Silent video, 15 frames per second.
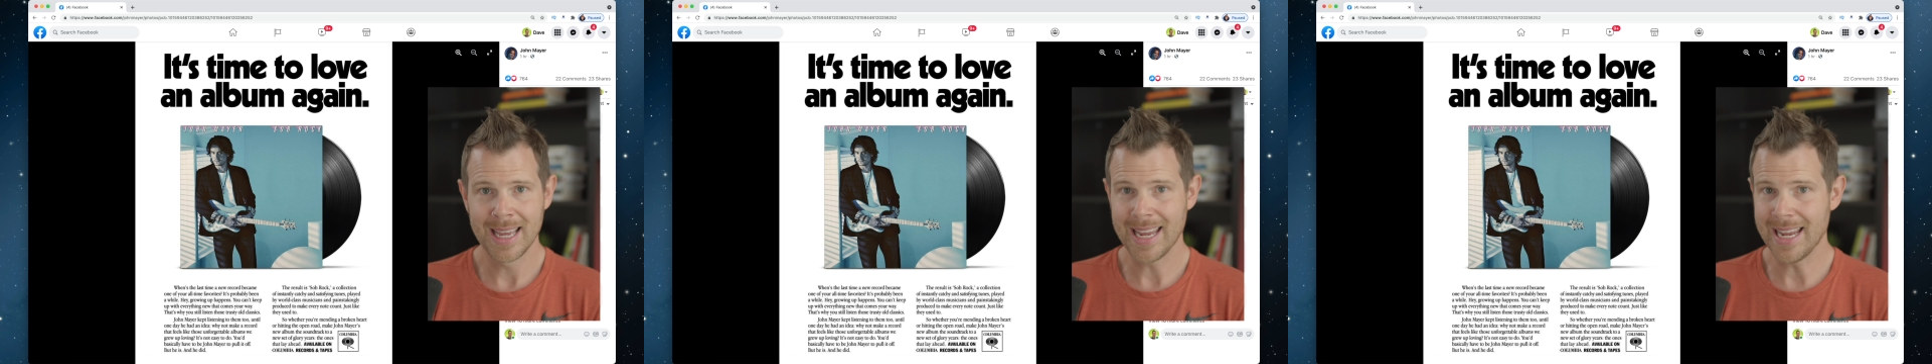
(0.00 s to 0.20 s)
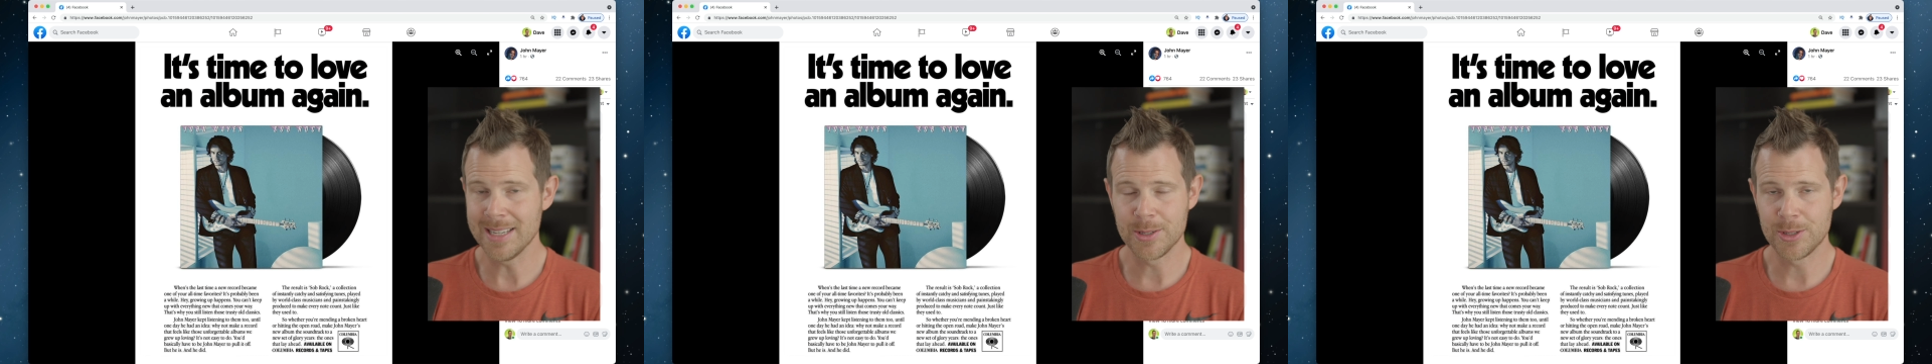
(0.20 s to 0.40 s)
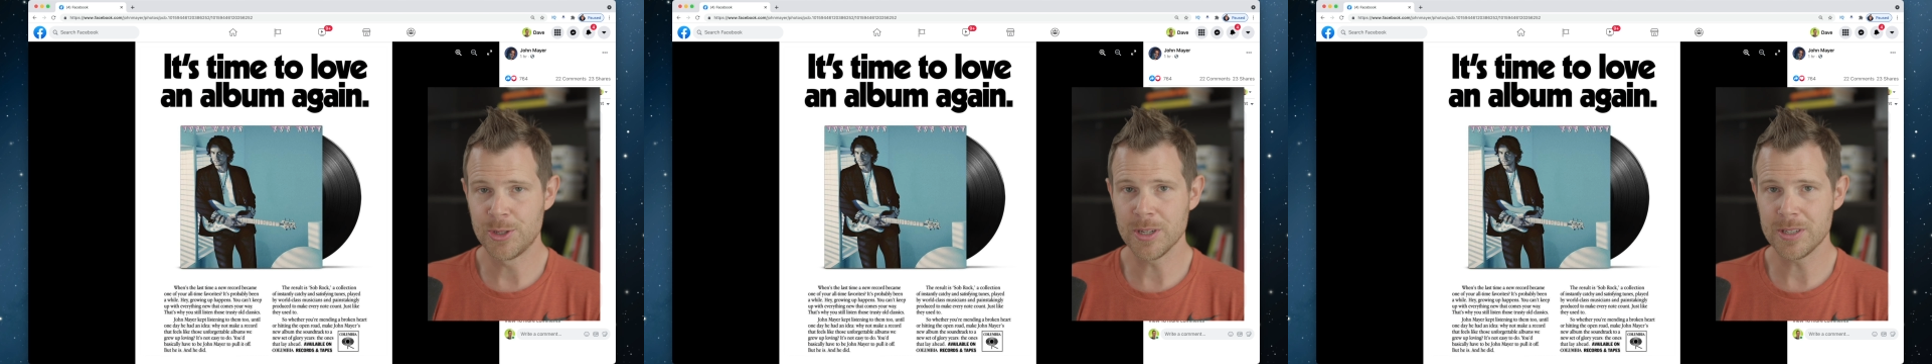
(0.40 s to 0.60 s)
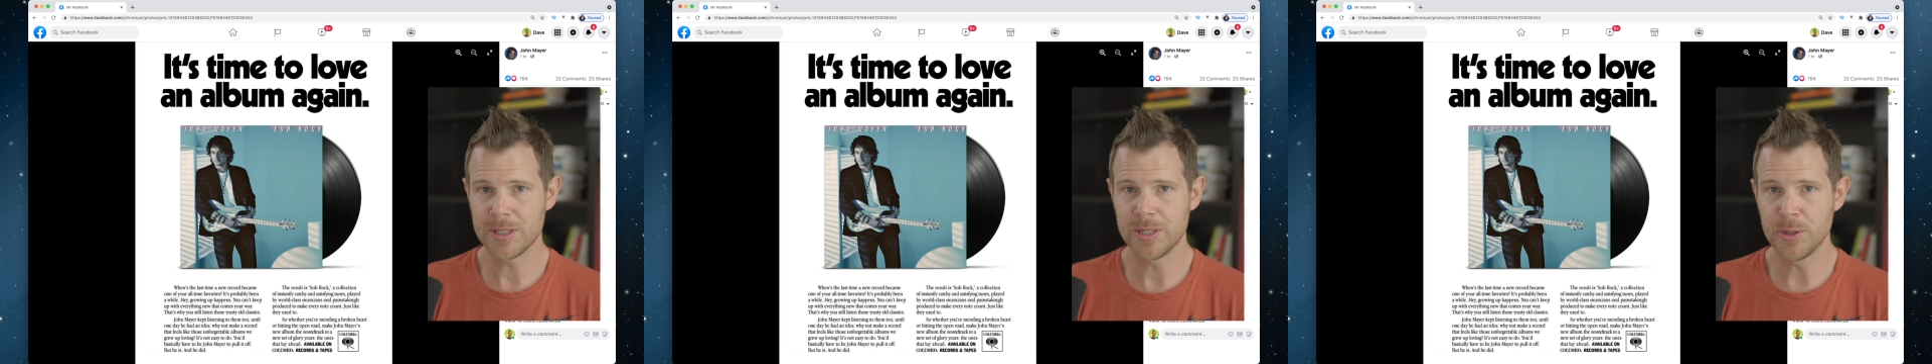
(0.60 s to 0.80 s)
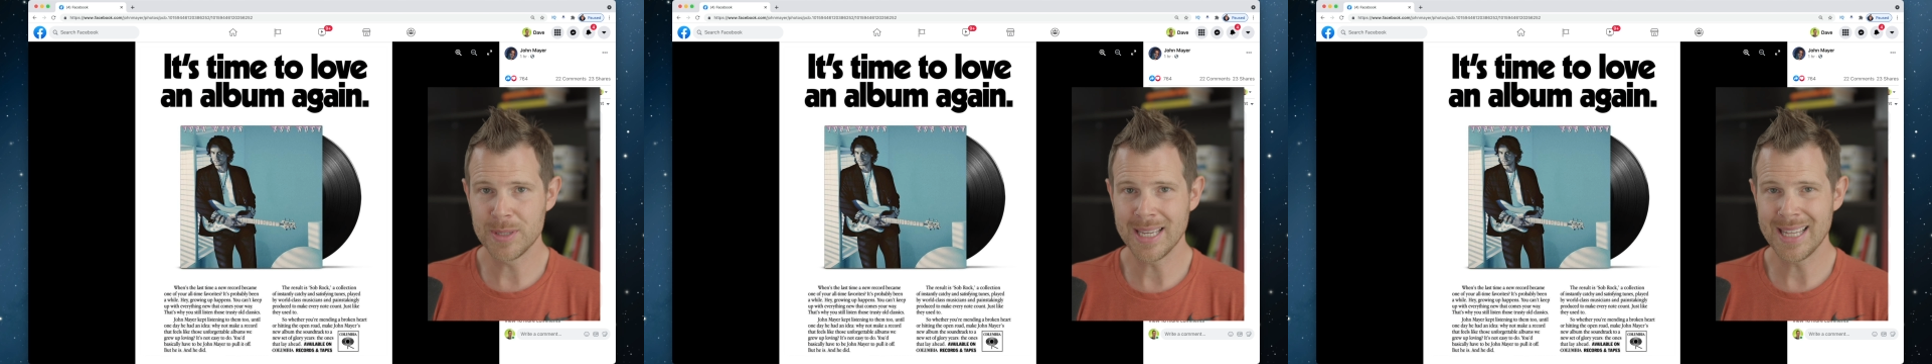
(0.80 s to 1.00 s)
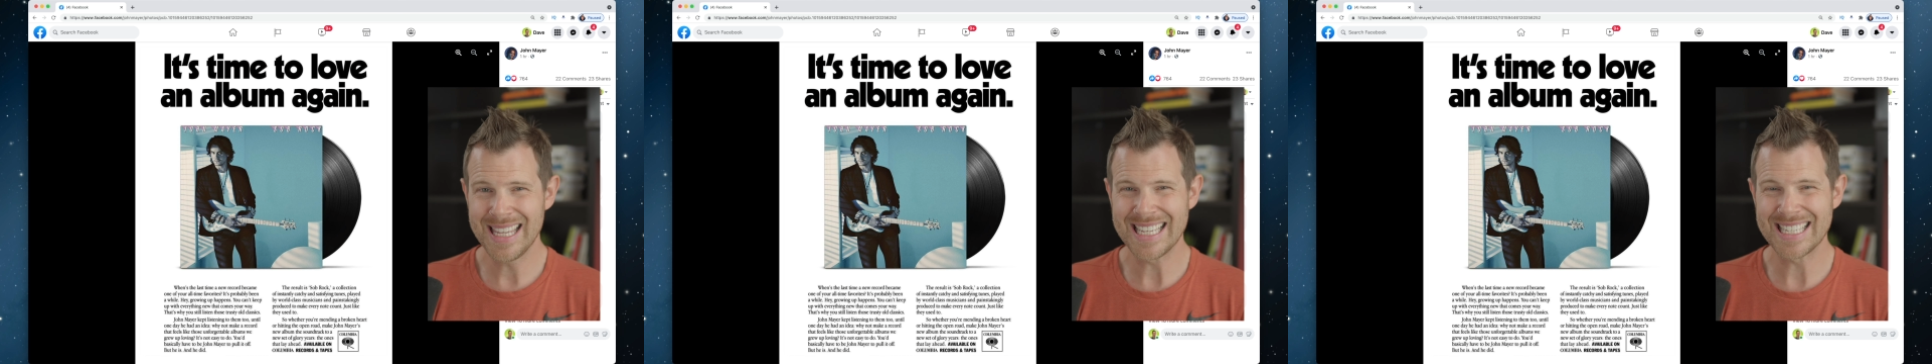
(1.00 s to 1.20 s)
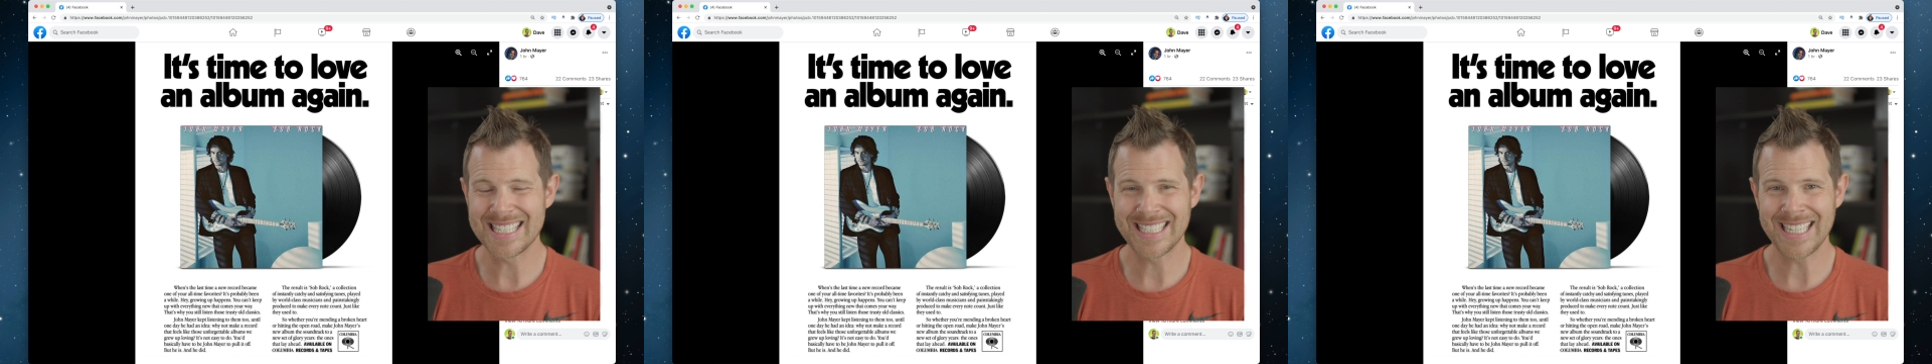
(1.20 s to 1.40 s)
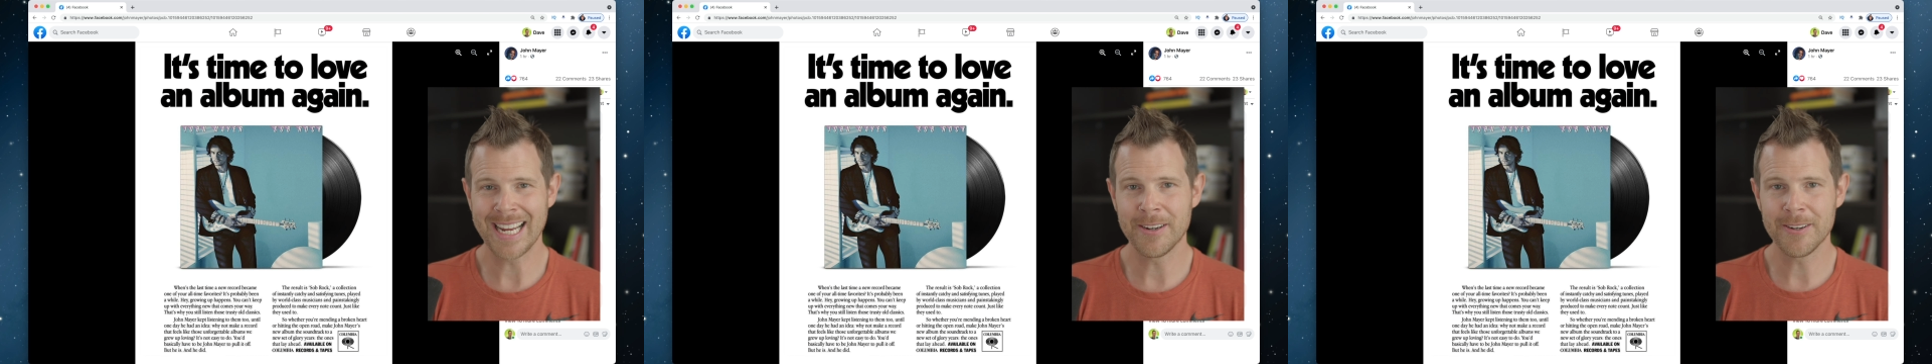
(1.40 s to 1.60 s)
it's just using the
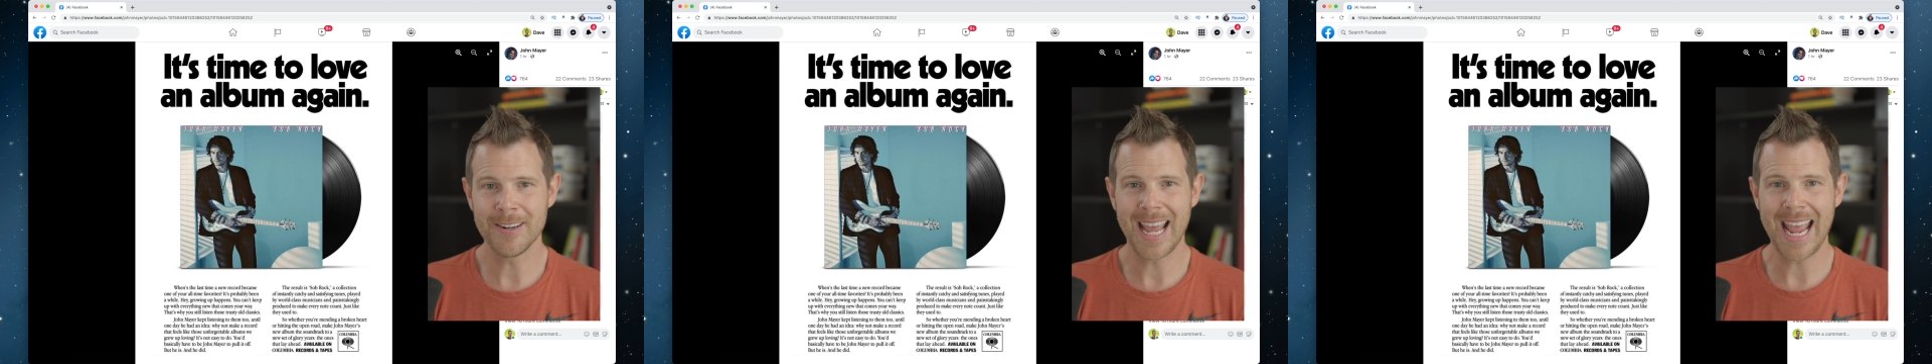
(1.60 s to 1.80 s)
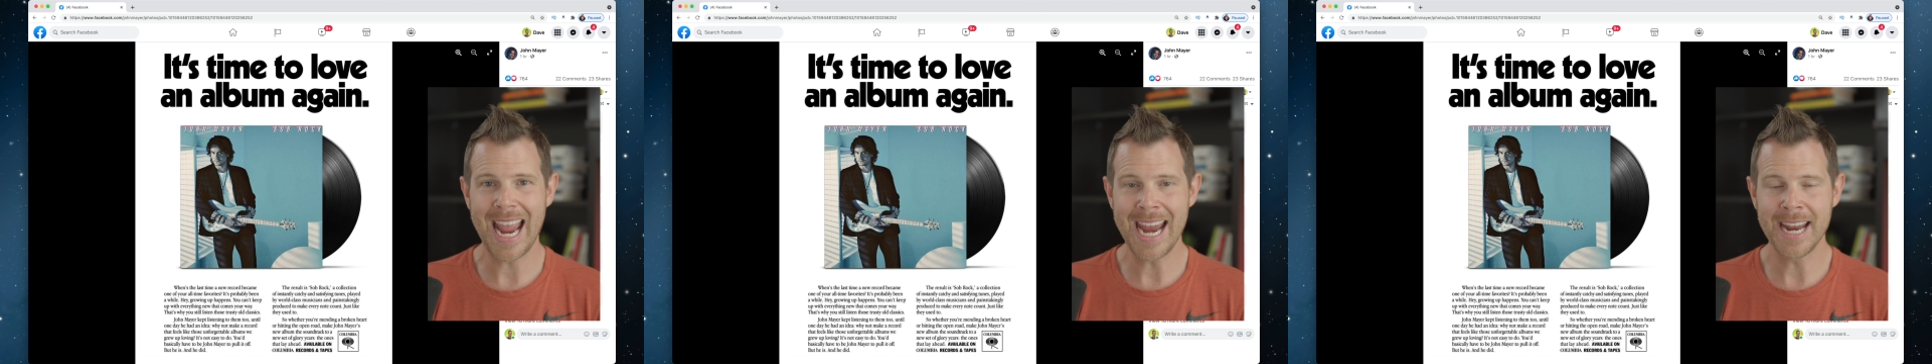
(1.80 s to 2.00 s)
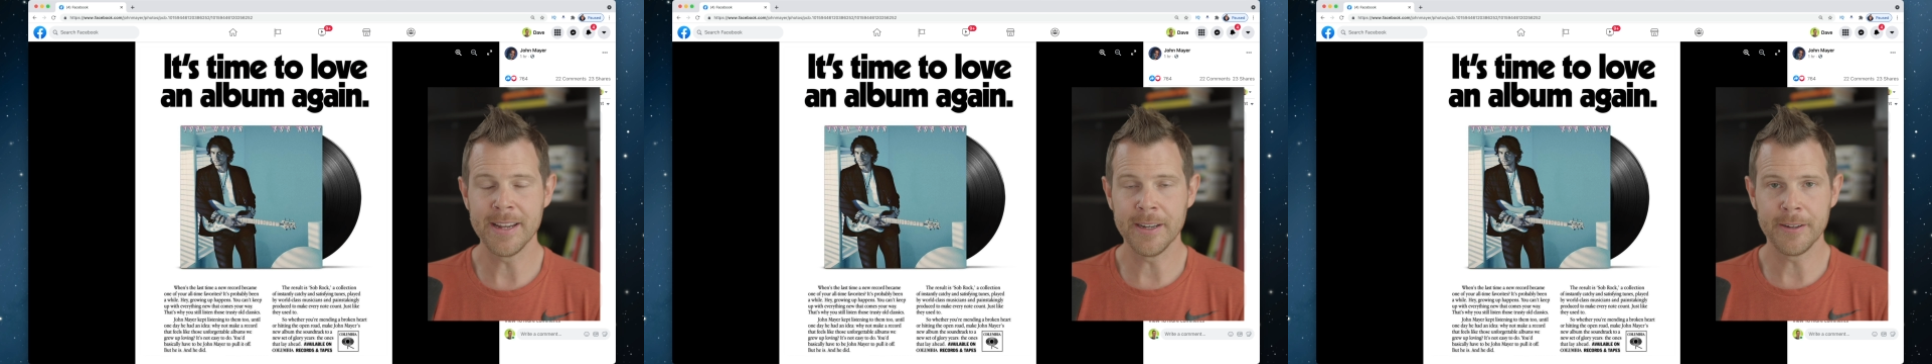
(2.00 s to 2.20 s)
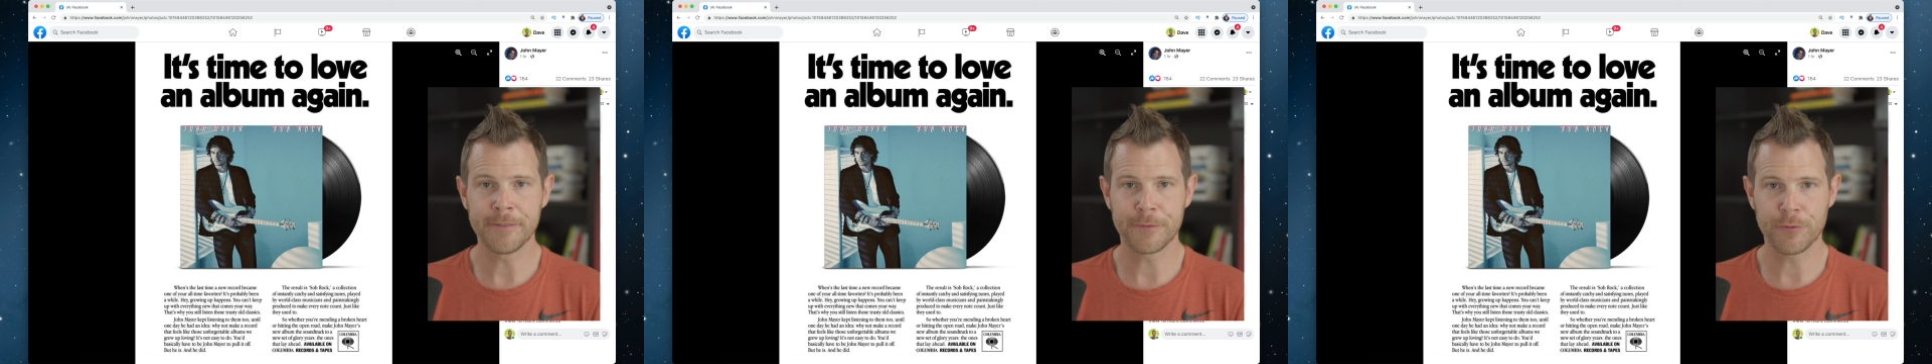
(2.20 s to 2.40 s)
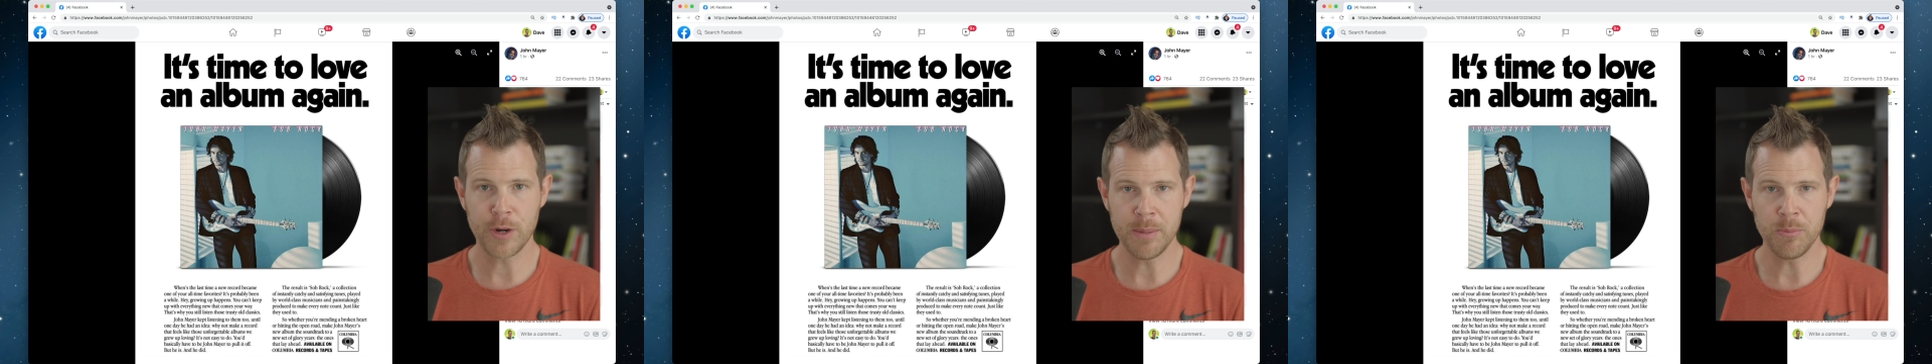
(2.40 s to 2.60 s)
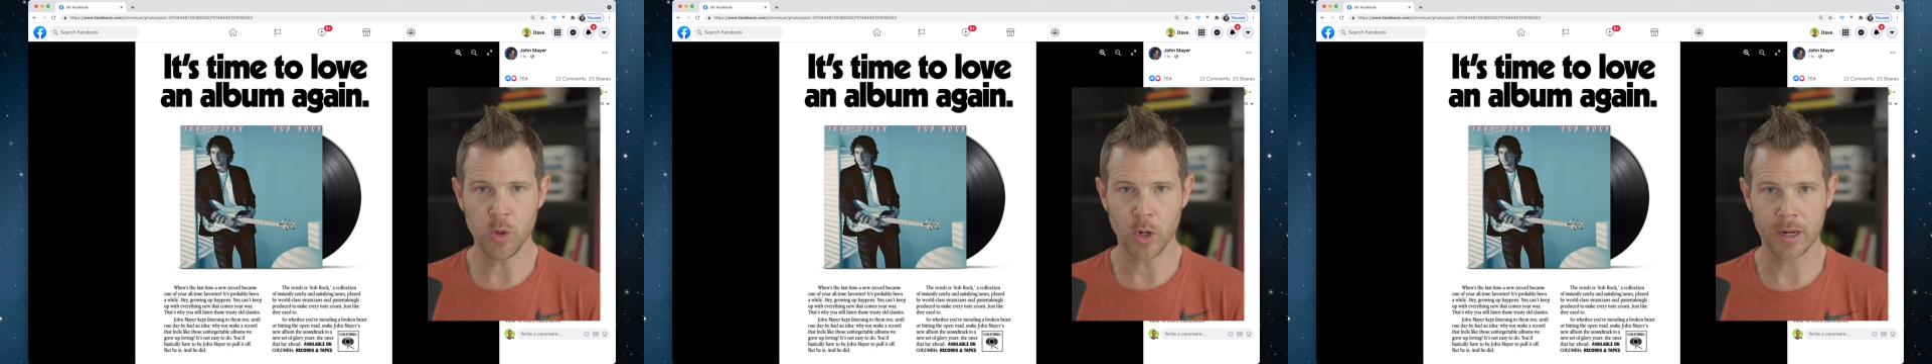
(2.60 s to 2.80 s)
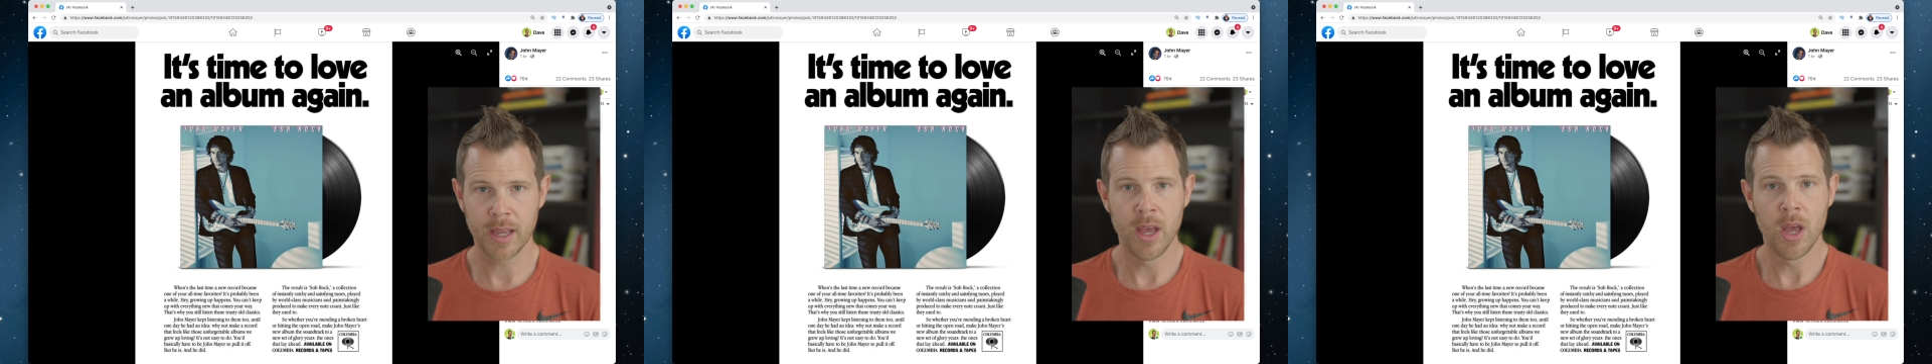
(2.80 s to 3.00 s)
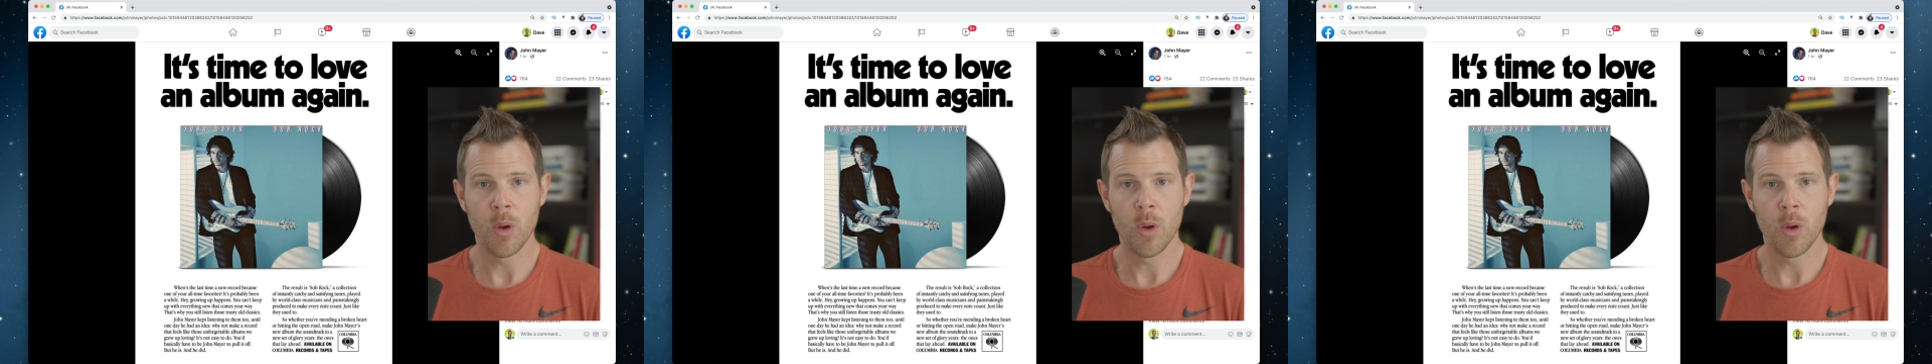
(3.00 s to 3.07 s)
standard AIDA framework.